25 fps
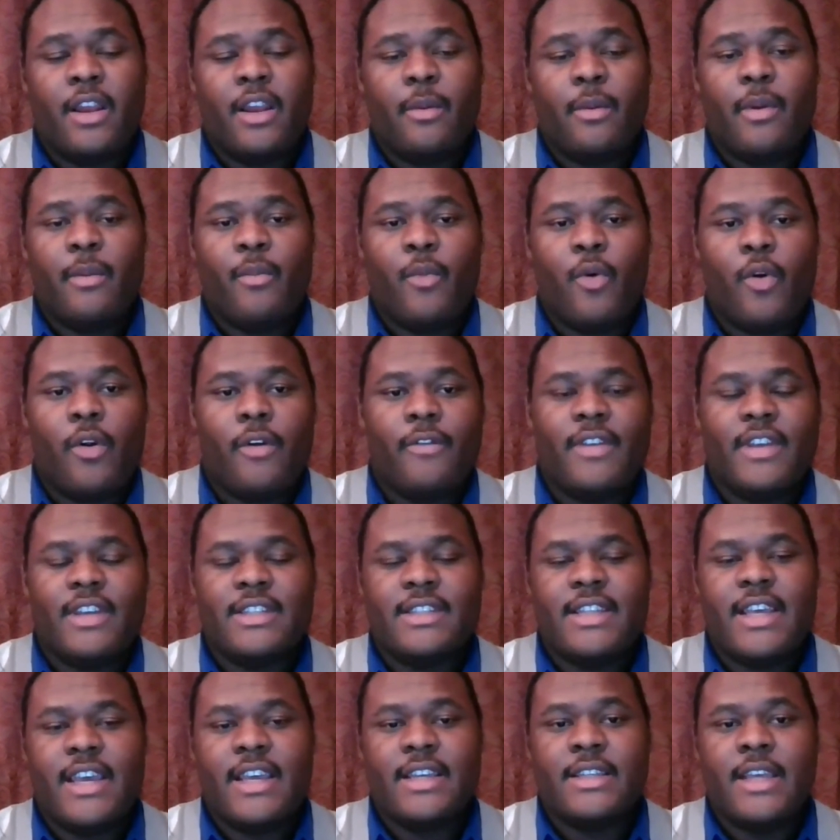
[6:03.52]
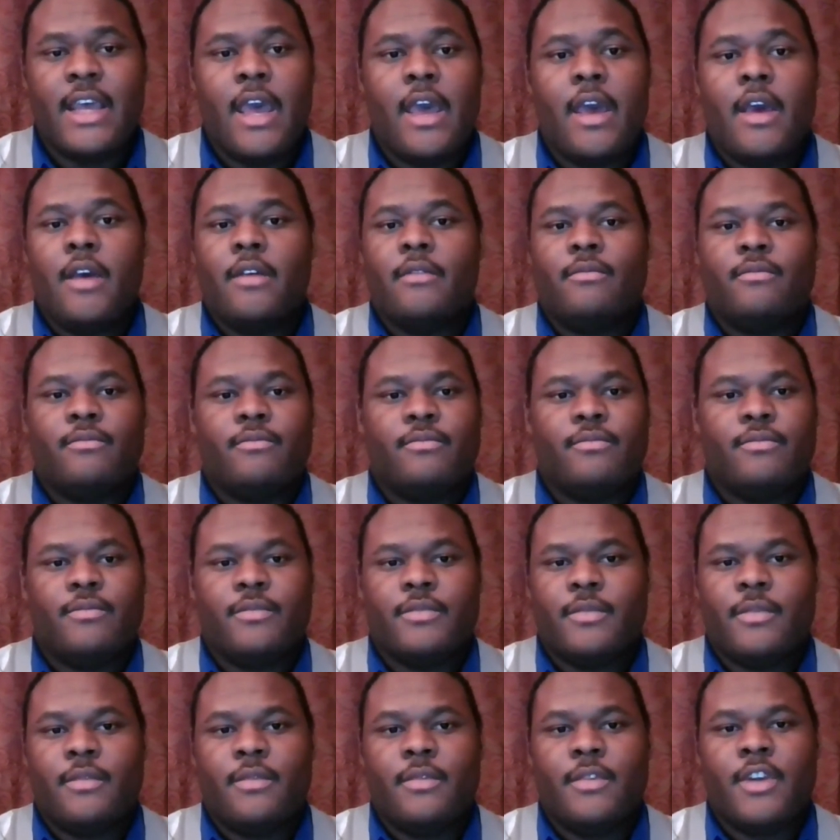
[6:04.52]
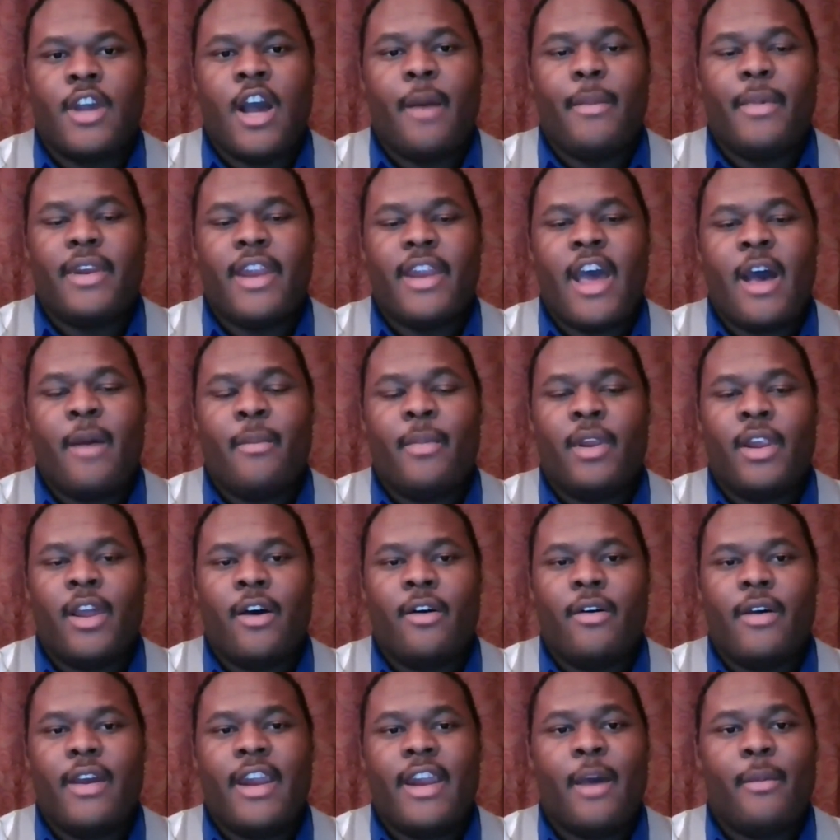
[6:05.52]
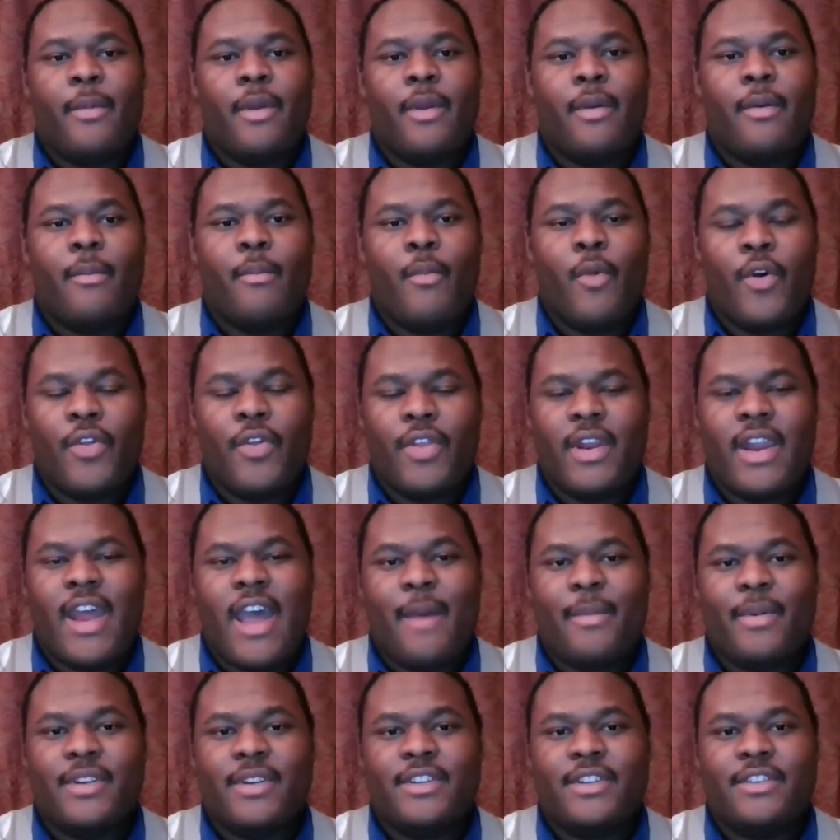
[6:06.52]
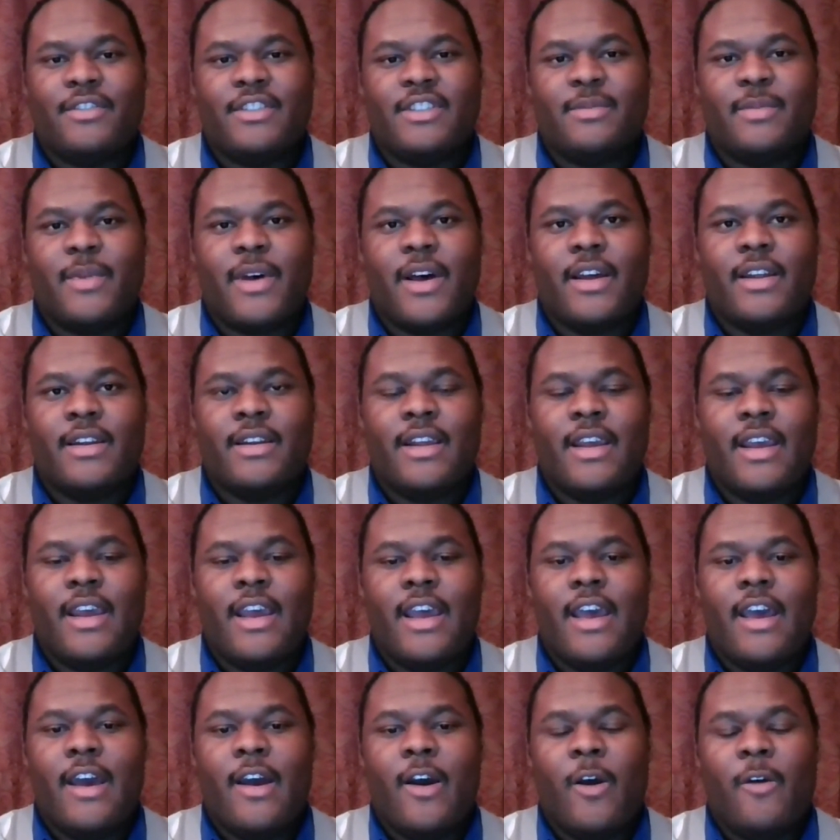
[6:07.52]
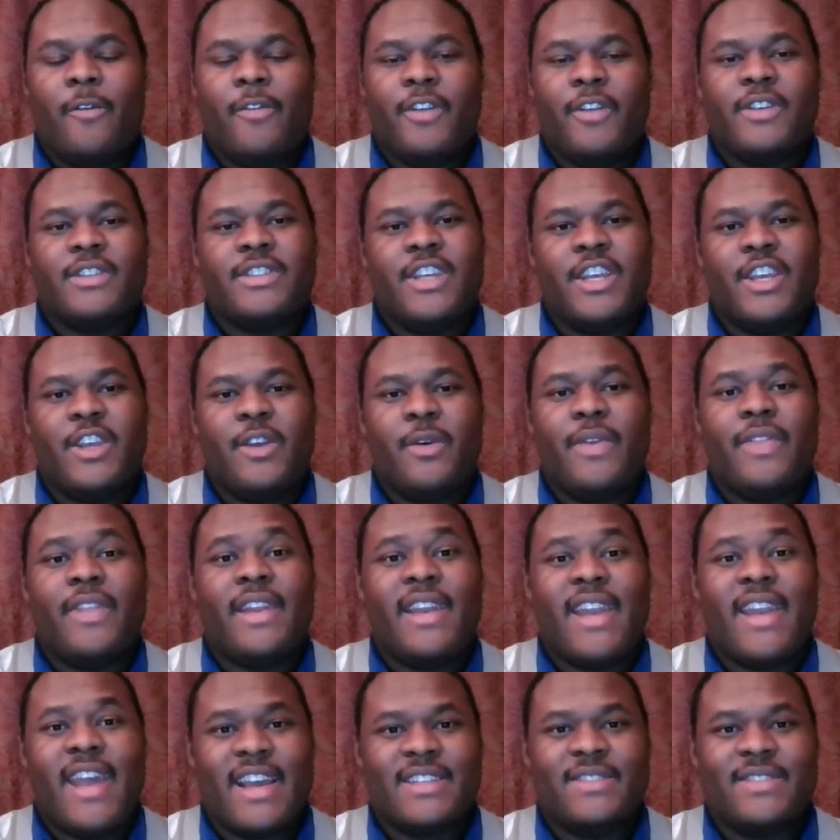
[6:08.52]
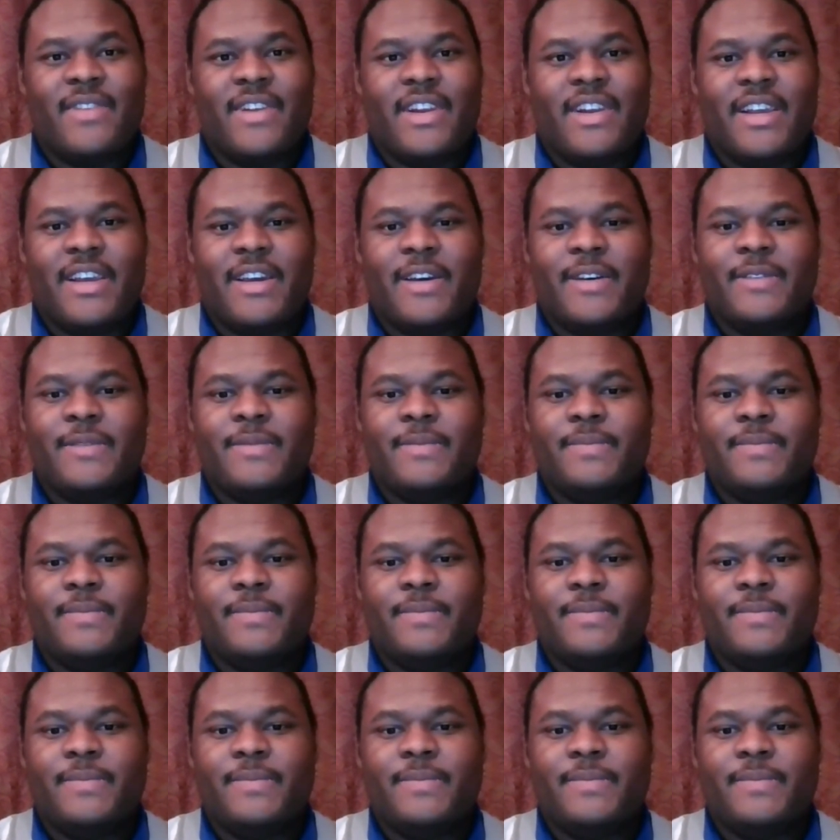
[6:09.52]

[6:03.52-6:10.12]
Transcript: little bit more of these things, comment down below and I'll be more than happy to respond. Hopefully I'll see you in the next video.